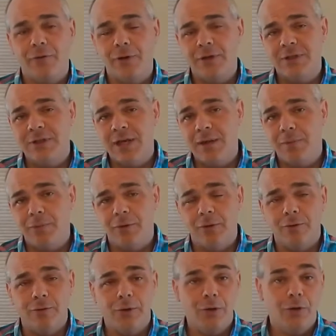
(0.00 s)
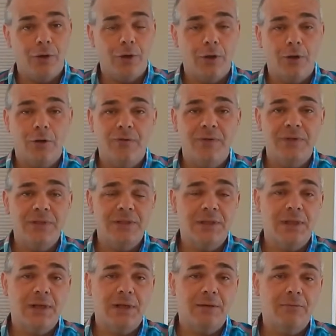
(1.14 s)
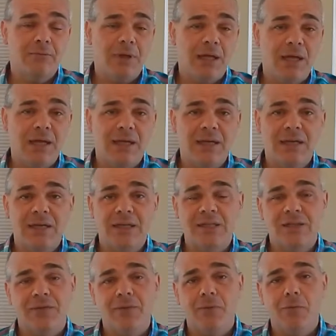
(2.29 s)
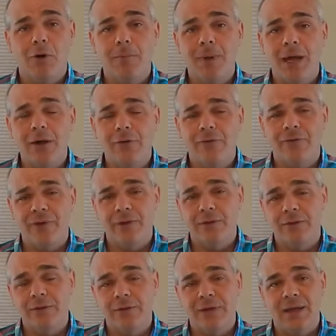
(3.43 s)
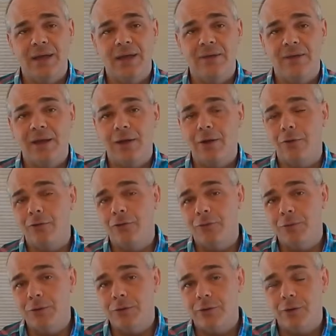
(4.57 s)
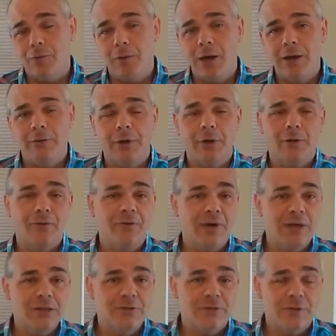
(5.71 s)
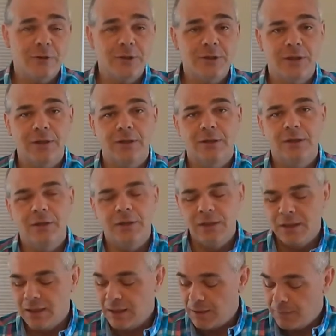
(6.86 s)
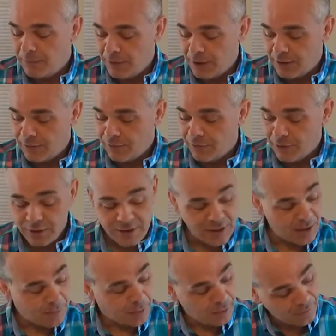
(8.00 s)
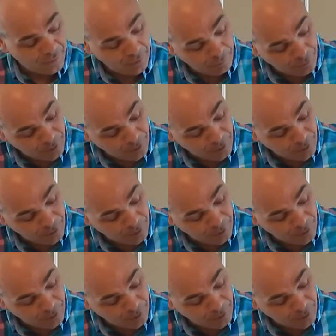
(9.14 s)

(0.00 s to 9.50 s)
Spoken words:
For example, you could go visit a Civil War battlefield and then go to a Missouri winery or vice versa. But for example, if you